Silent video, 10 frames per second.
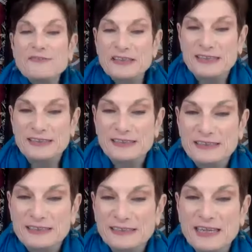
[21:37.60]
in it."
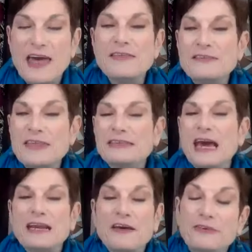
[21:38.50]
Mm-hmm. And then they
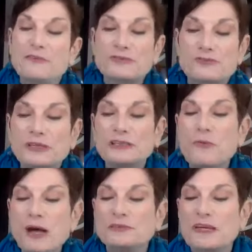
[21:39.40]
and I thought it was really
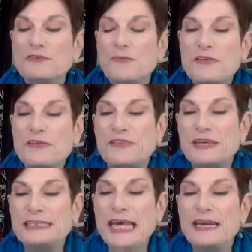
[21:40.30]
well done the way that they
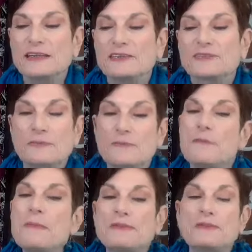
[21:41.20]
said it to
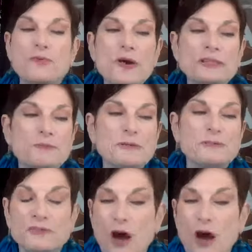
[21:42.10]
make the point to people.